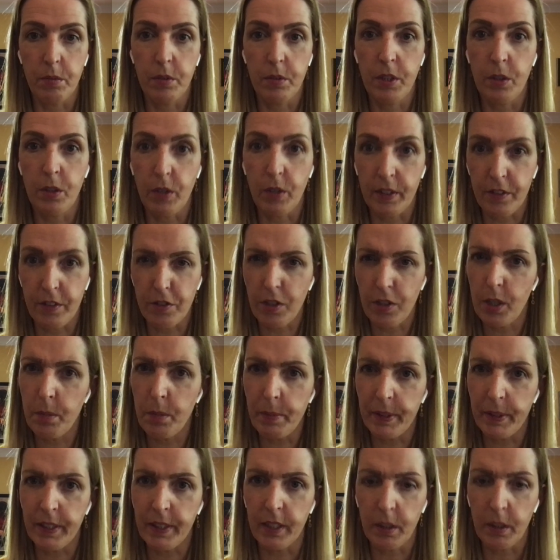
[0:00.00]
And, at the
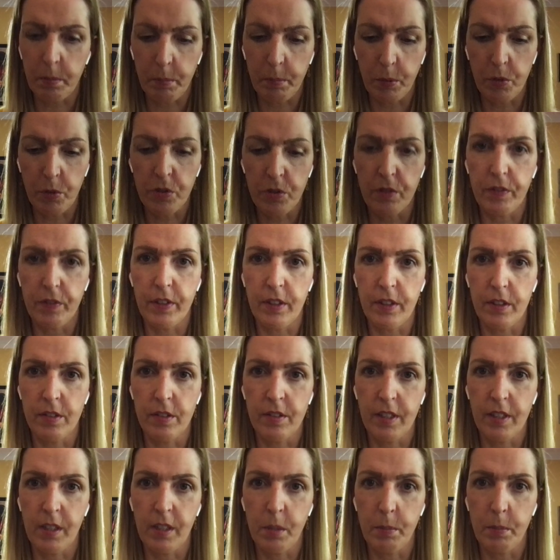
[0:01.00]
time, I think most of
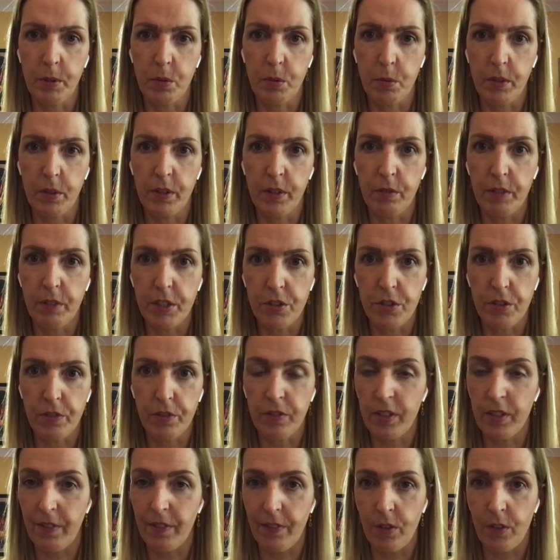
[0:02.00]
the settlements were in the
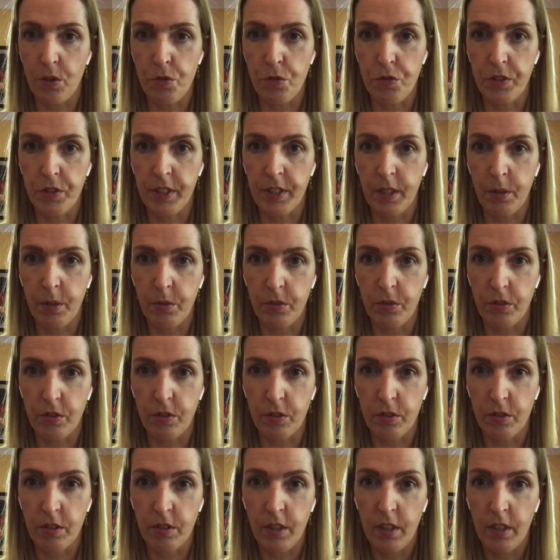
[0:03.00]
region of
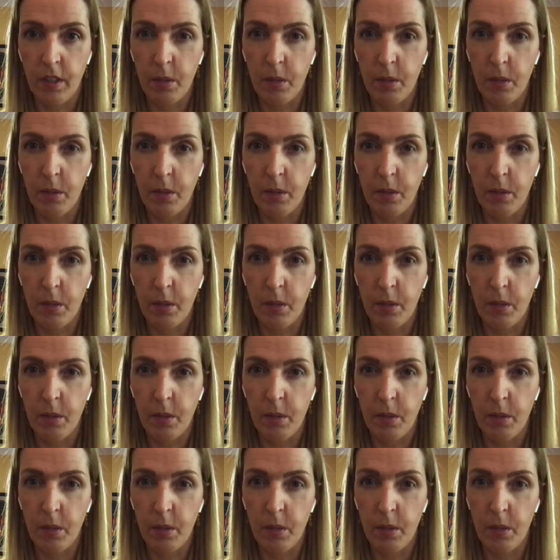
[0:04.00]
700,000.